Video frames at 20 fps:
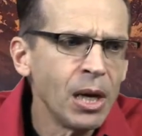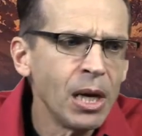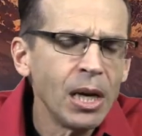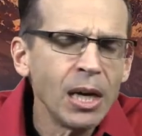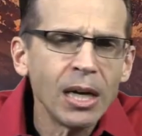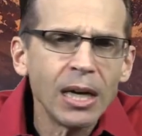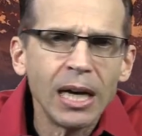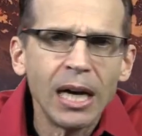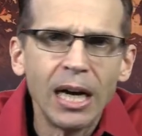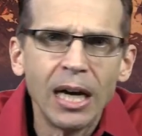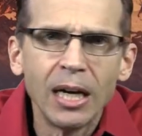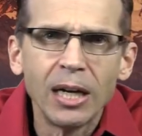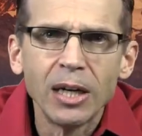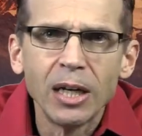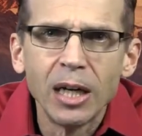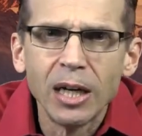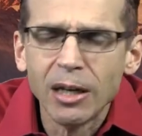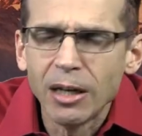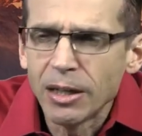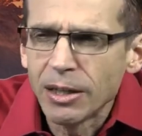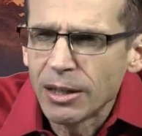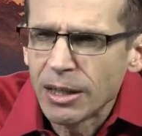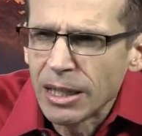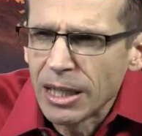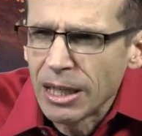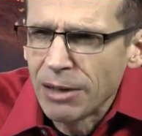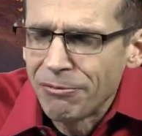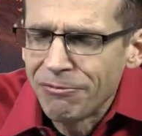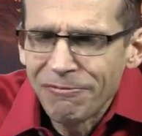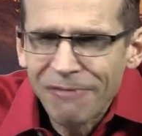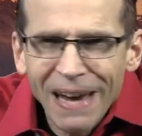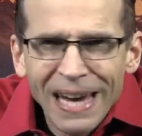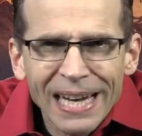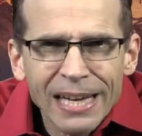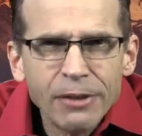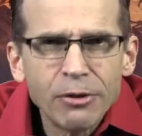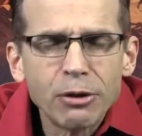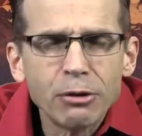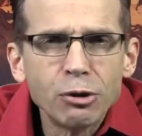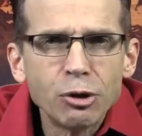uh, a, uh, a uh,
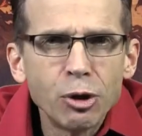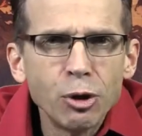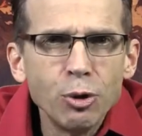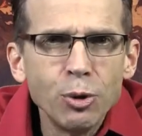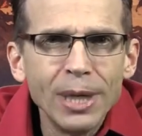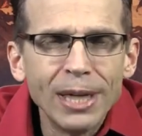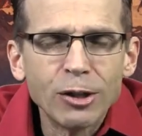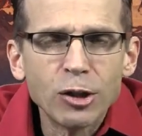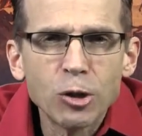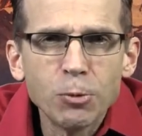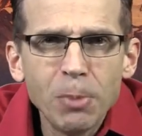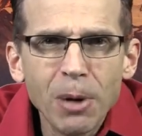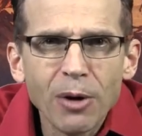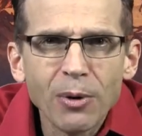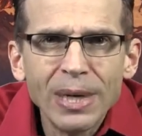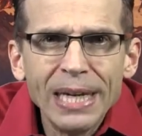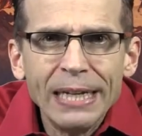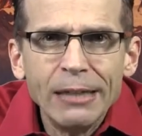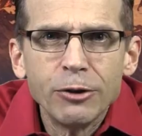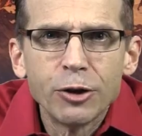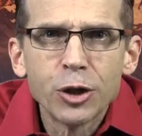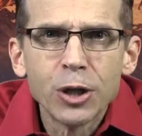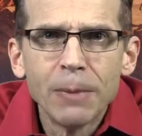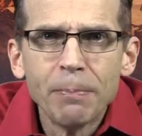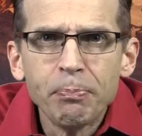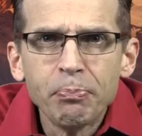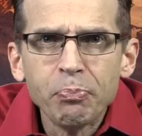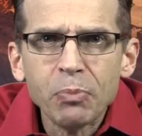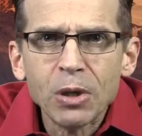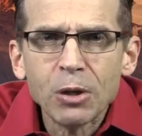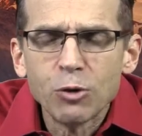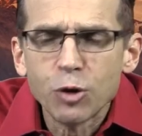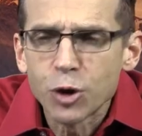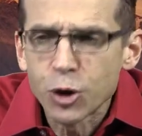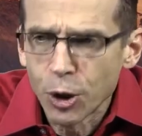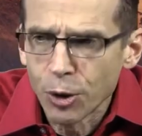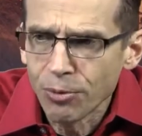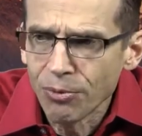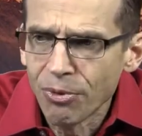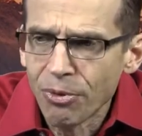faith to experience
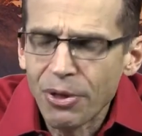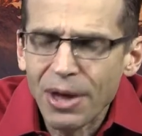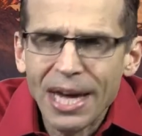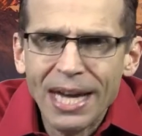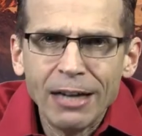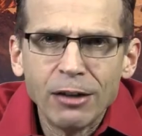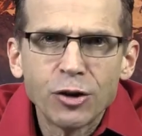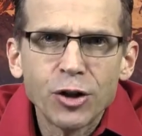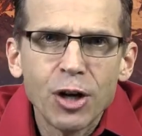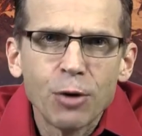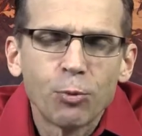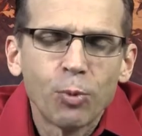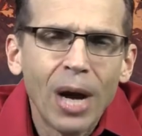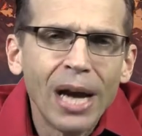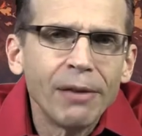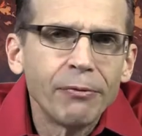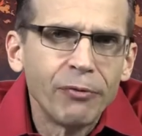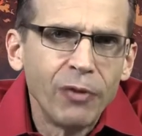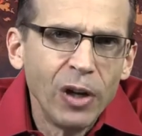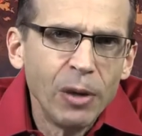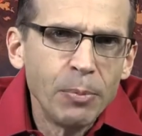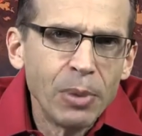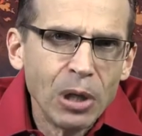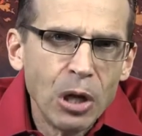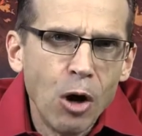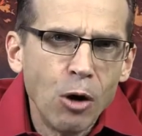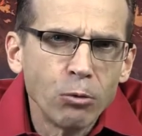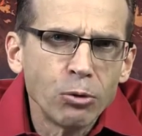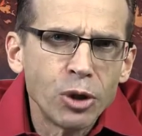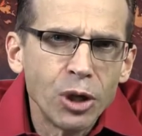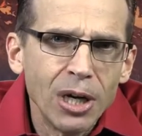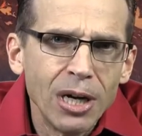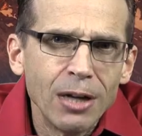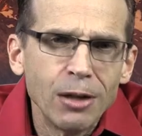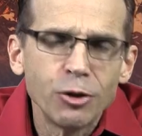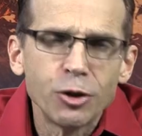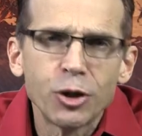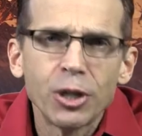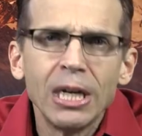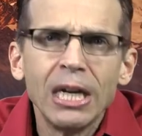certain things that rightfully belong to
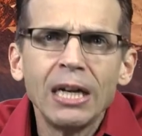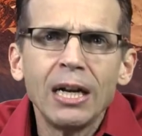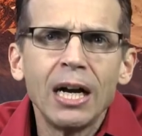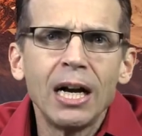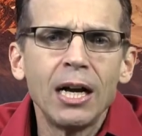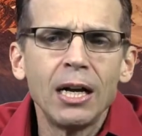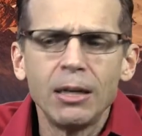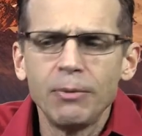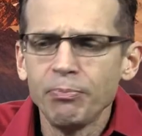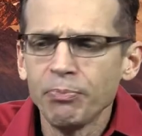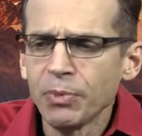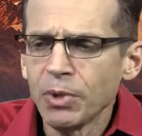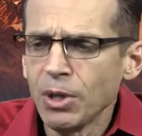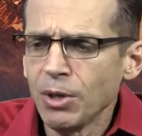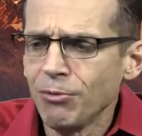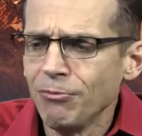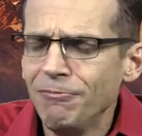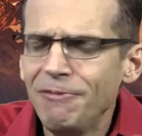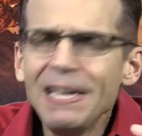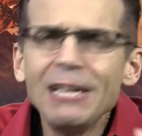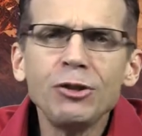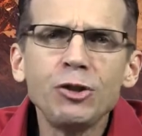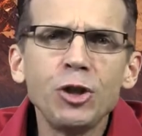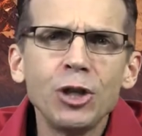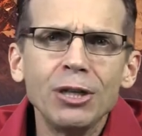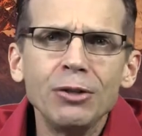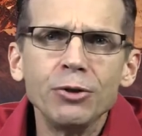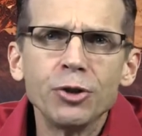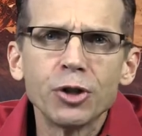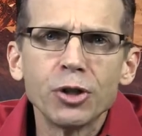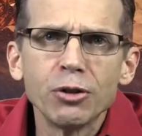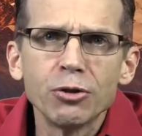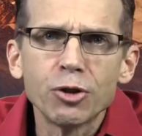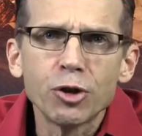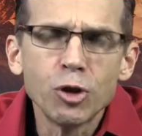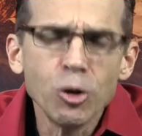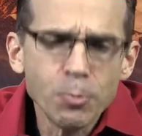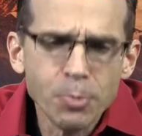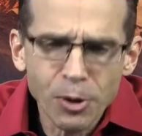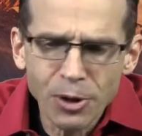us. Uh, visions,
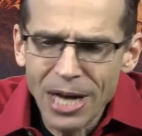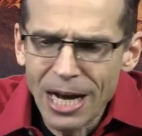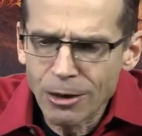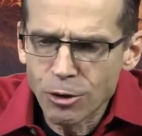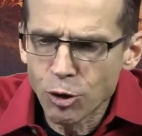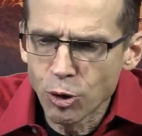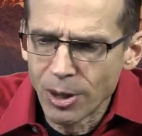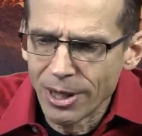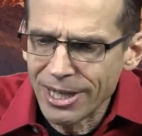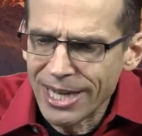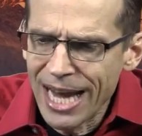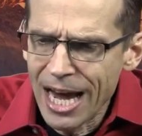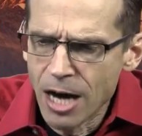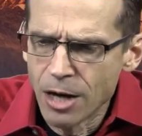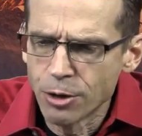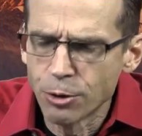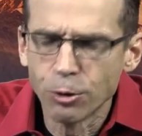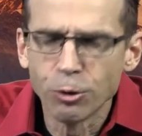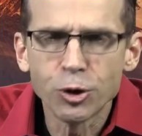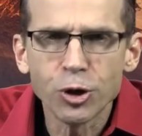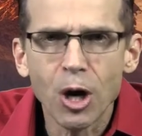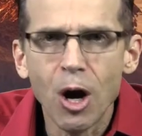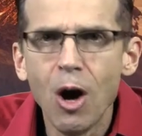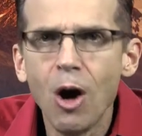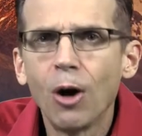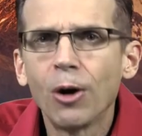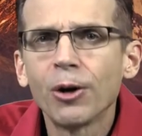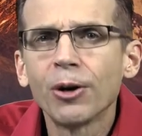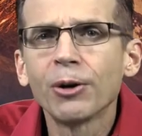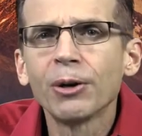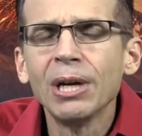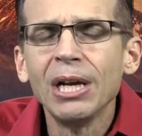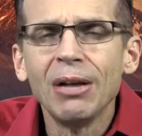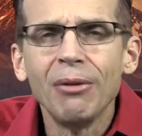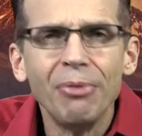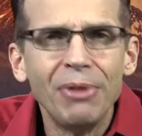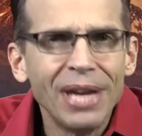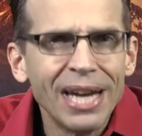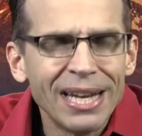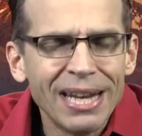supernatural encounters, are
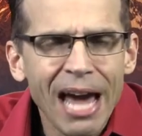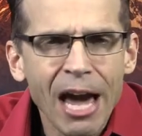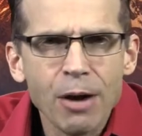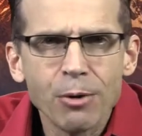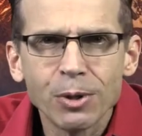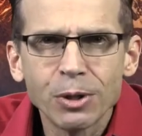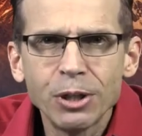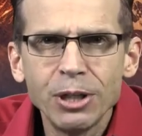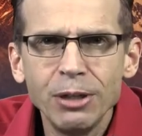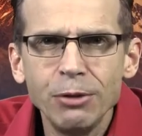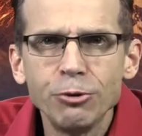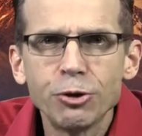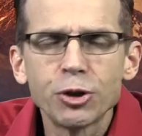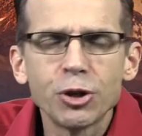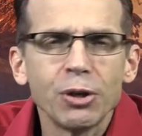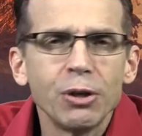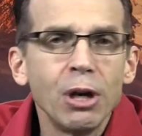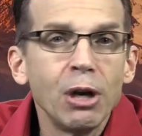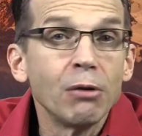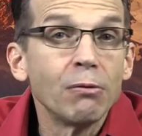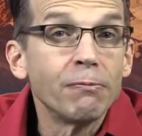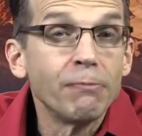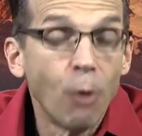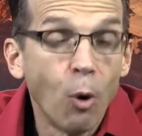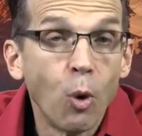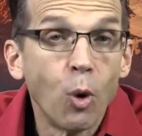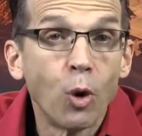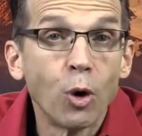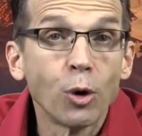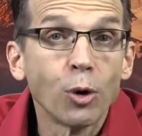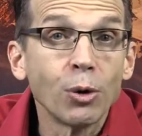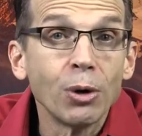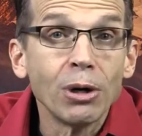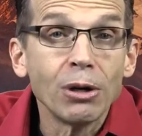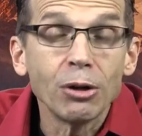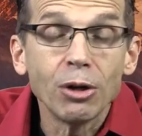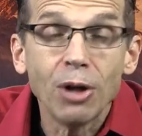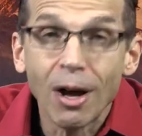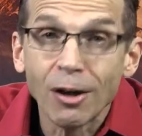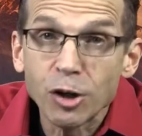the inheritance for
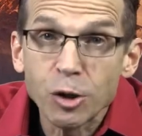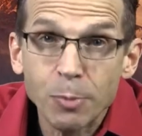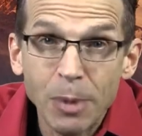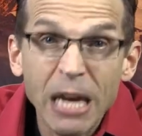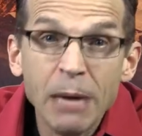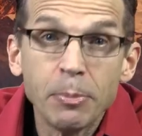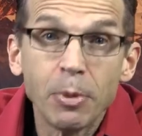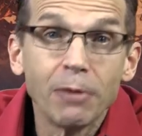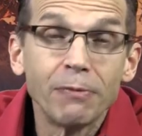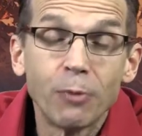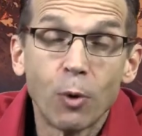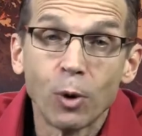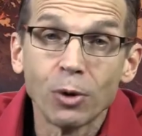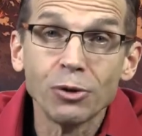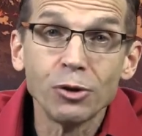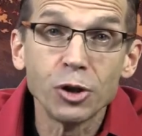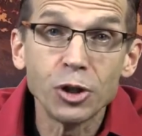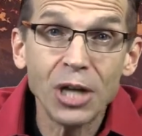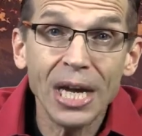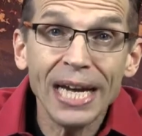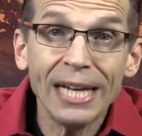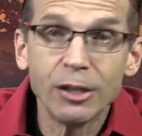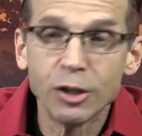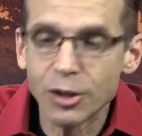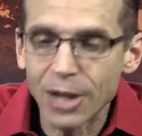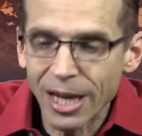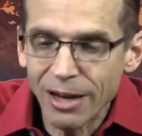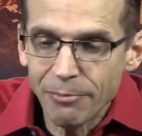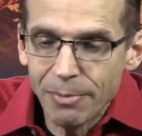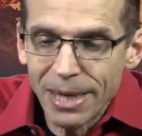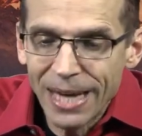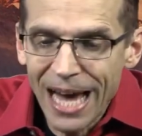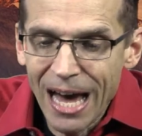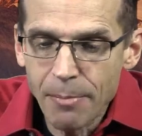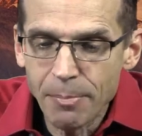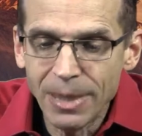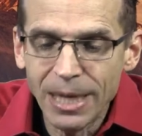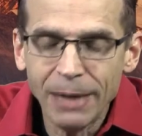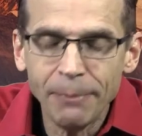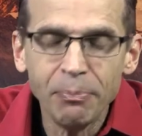God's people, for the saints. They have been
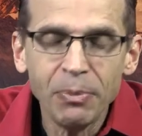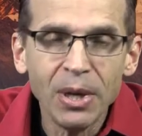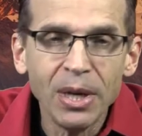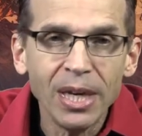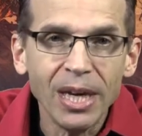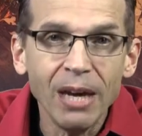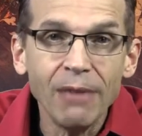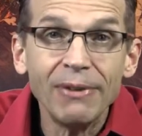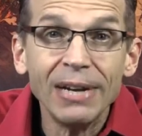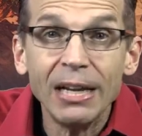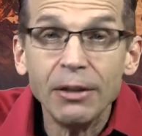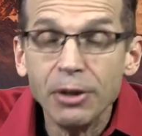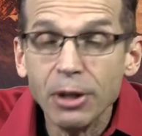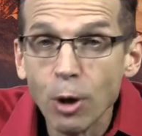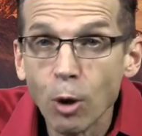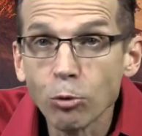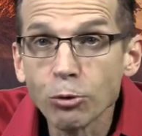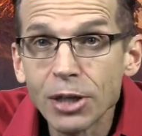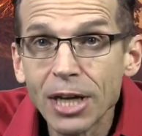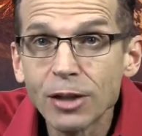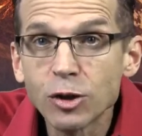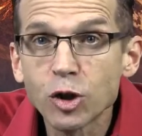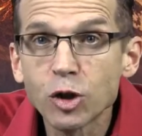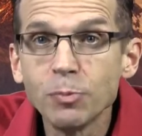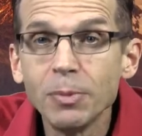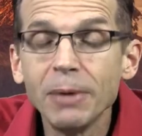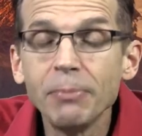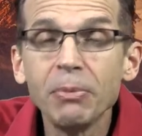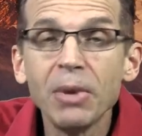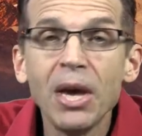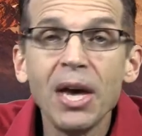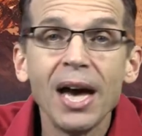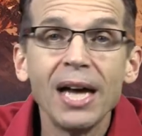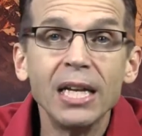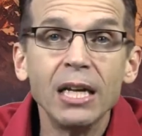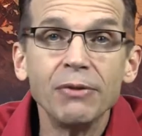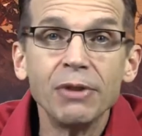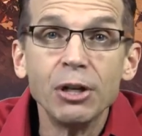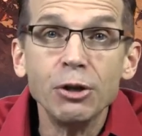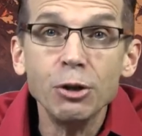happening even in the Old Testament and
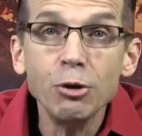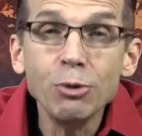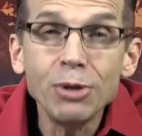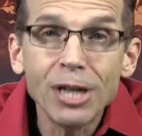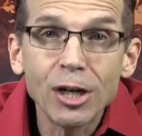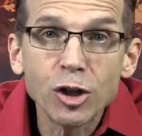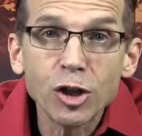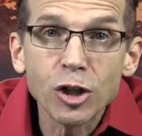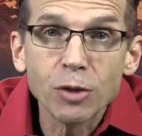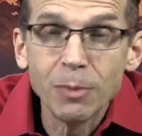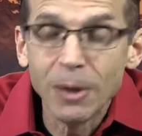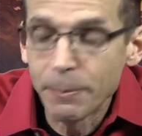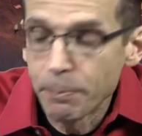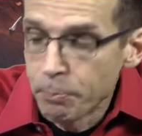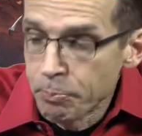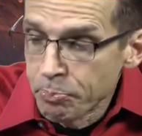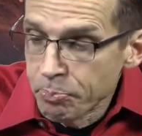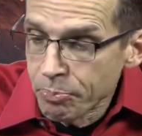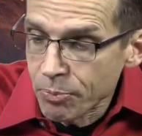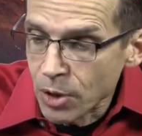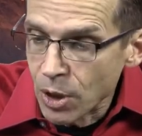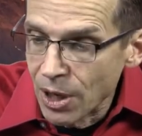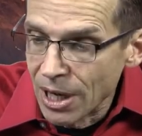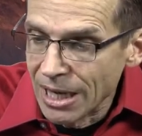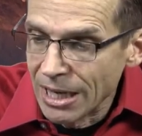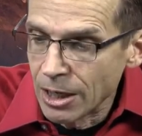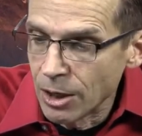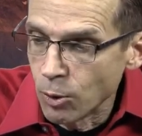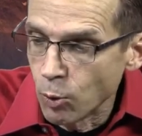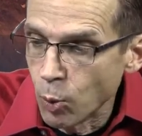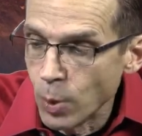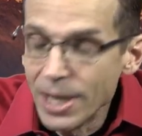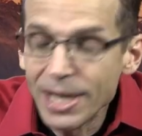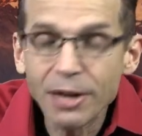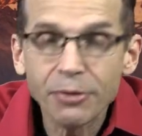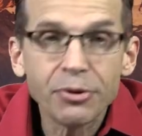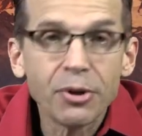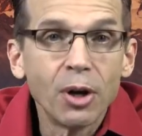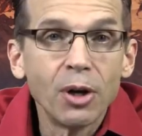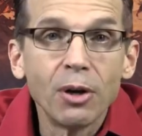in the New Testament. Uh, we get
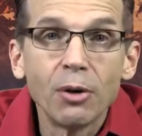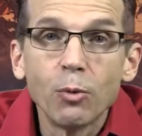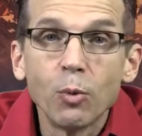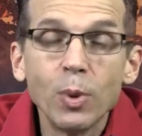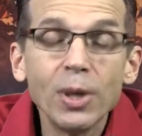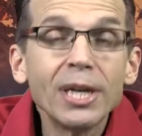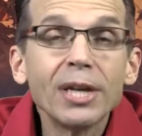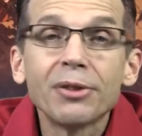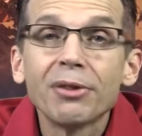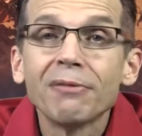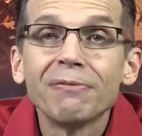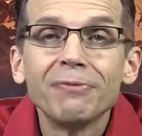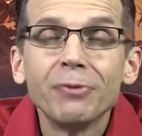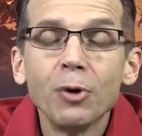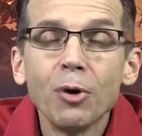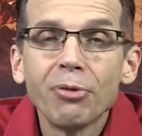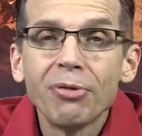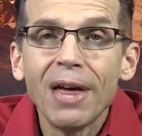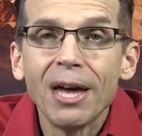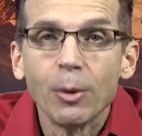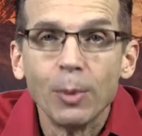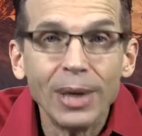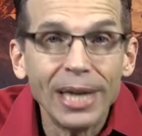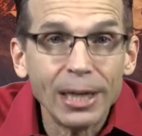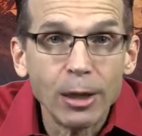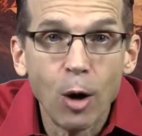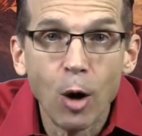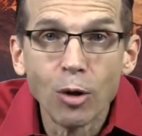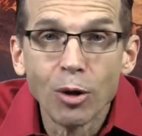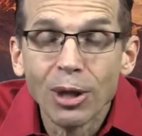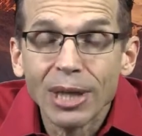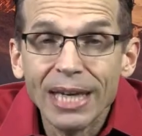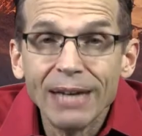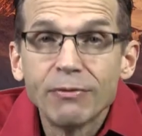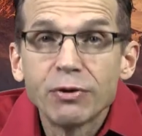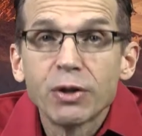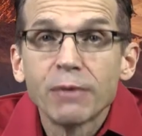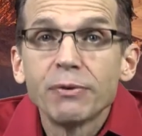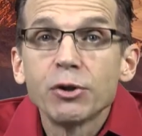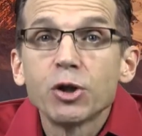the we get the full thing. We get all the gifts
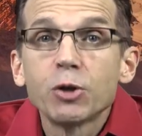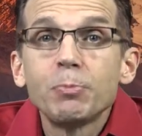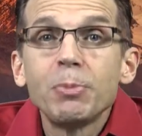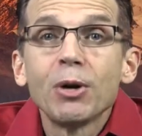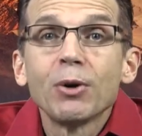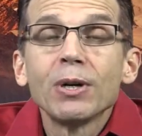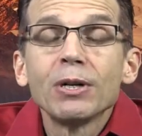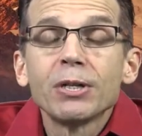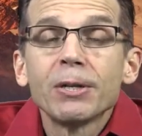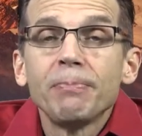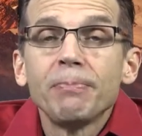of the Spirit.